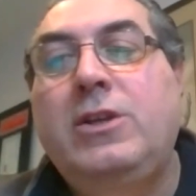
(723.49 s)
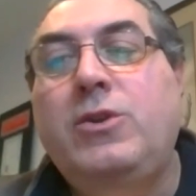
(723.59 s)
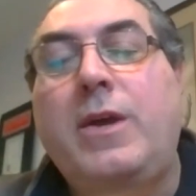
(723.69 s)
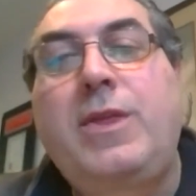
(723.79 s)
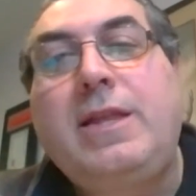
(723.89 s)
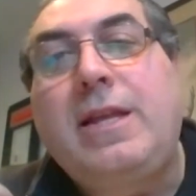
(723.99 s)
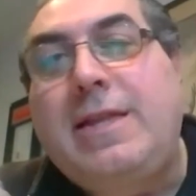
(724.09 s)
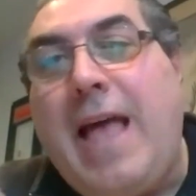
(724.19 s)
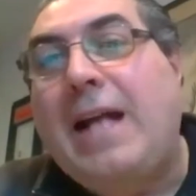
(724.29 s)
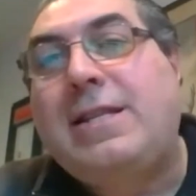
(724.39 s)
So I think
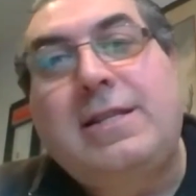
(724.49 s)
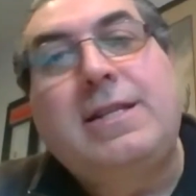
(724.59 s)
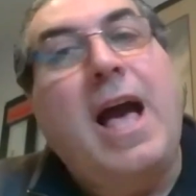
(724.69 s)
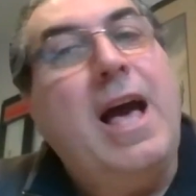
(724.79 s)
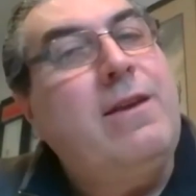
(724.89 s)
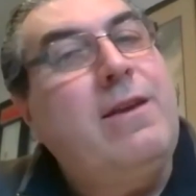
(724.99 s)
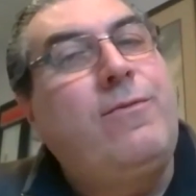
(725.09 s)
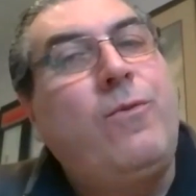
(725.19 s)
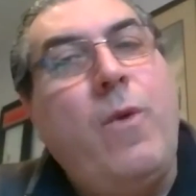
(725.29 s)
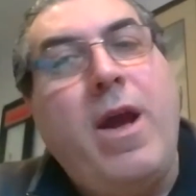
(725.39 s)
that that's kind of
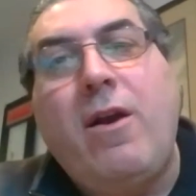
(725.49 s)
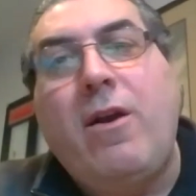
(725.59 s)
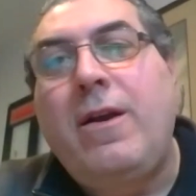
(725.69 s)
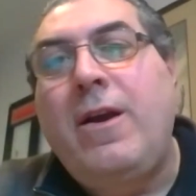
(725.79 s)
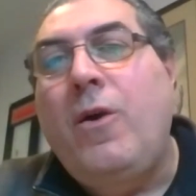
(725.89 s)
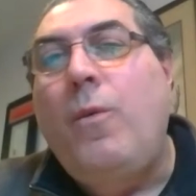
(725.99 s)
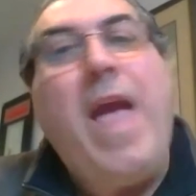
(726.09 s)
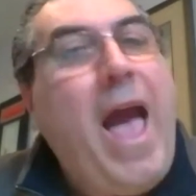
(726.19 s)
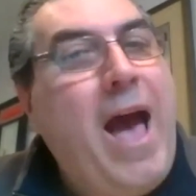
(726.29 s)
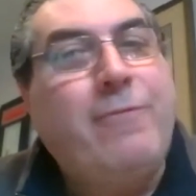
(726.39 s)
where we
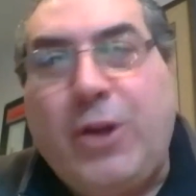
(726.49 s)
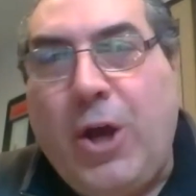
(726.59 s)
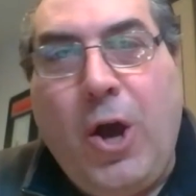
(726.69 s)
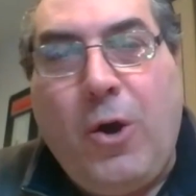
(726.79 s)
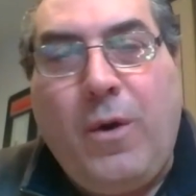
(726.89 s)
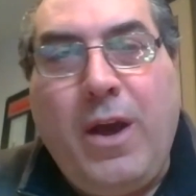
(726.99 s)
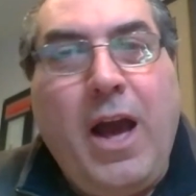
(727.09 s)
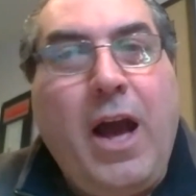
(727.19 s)
have to go.